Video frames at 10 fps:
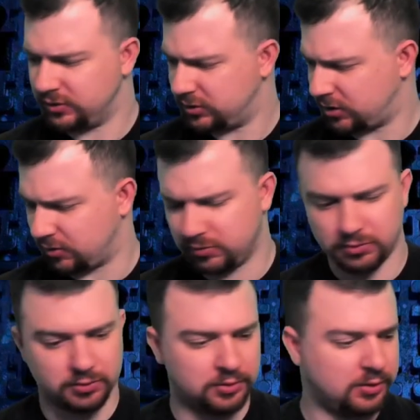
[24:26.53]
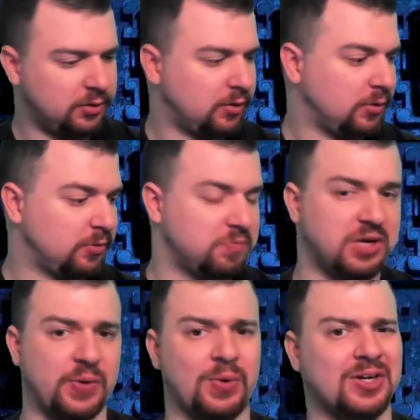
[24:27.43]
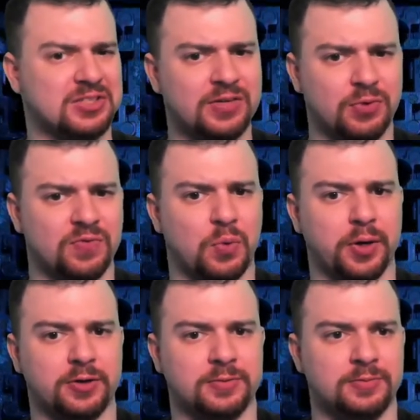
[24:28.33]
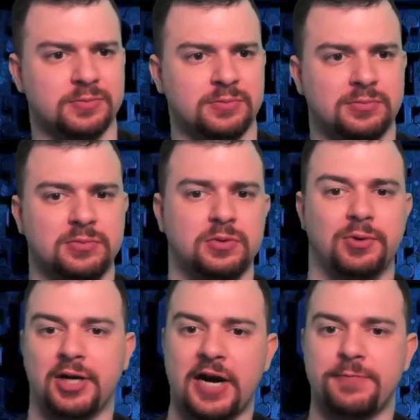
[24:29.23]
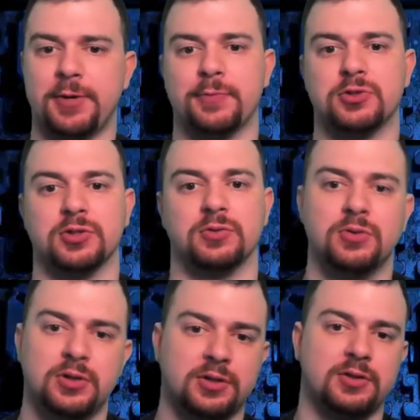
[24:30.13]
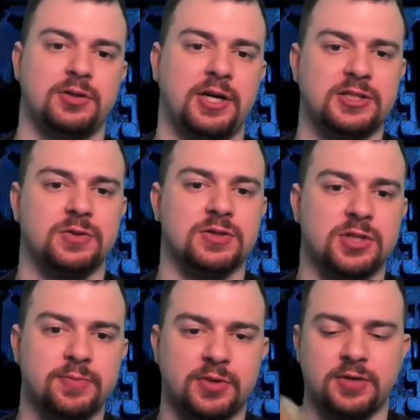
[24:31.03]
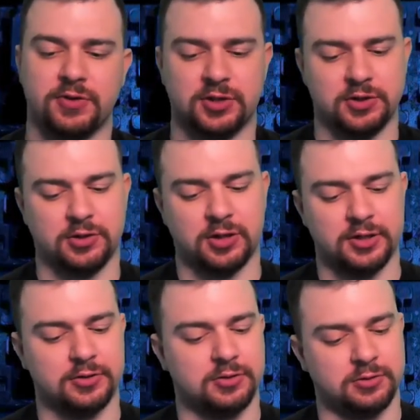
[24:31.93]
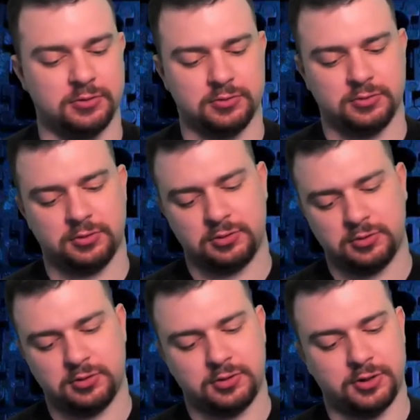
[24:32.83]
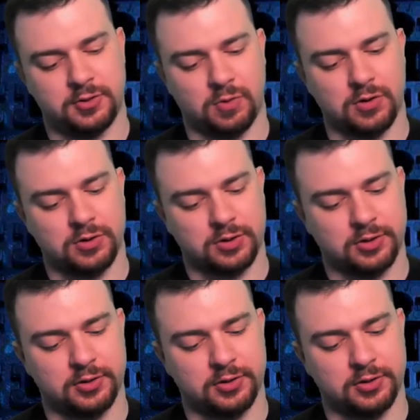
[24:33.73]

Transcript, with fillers: So, can we write software for it? We have to be able to. Let's run something. If I turn it on, it'll work.